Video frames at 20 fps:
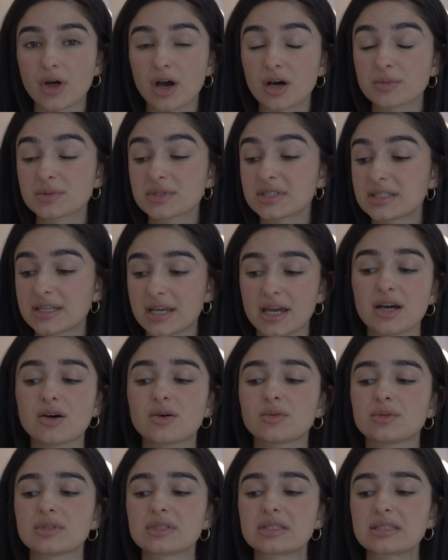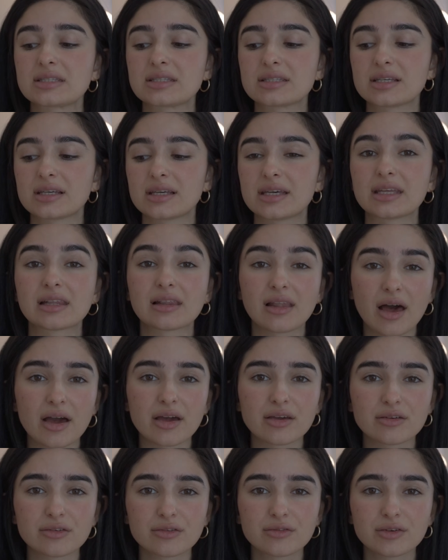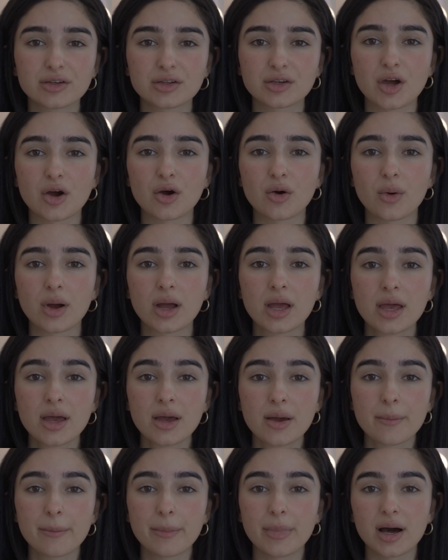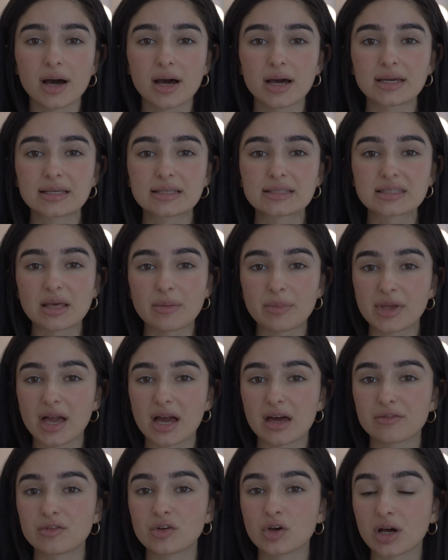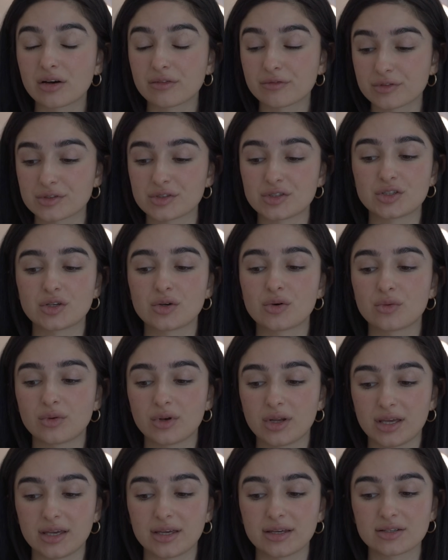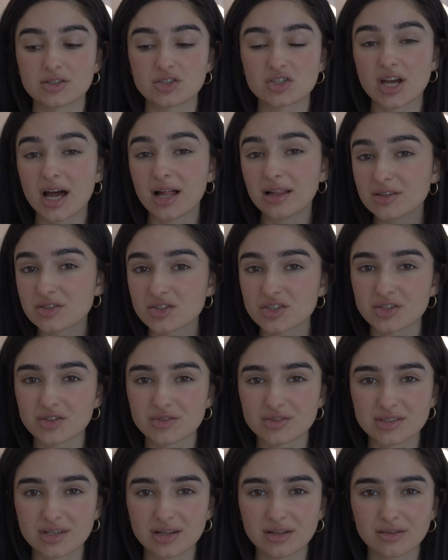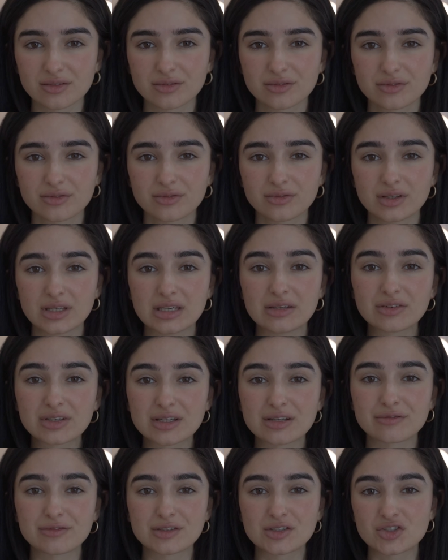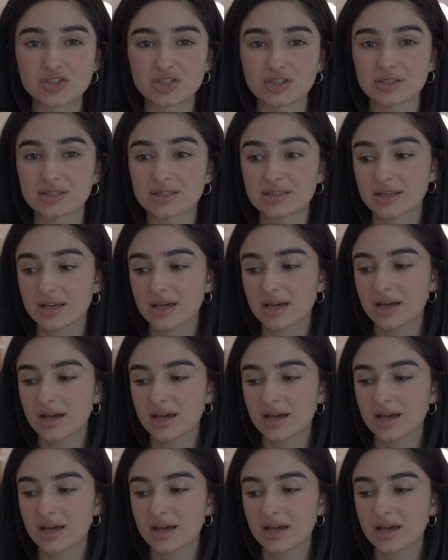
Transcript: the ups and downs in life, you know, by stepping out of your comfort zone and challenging yourself, even if it's just